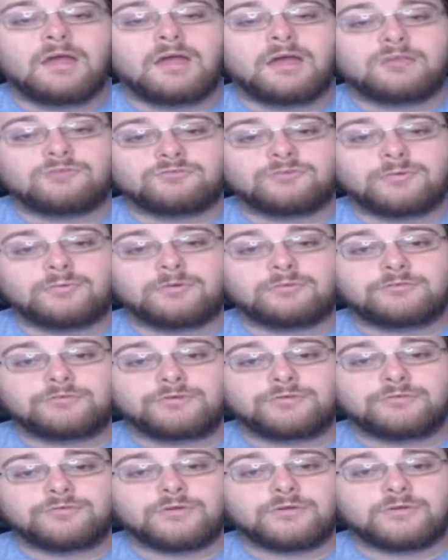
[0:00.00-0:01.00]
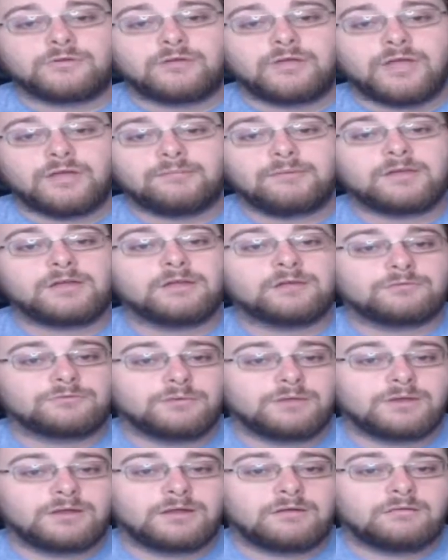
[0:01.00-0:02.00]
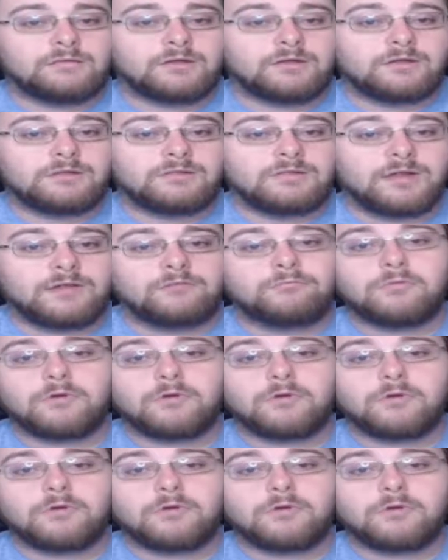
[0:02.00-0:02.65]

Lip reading: I stream on Twitch where I do gaming. I'll tweet it out when I go live.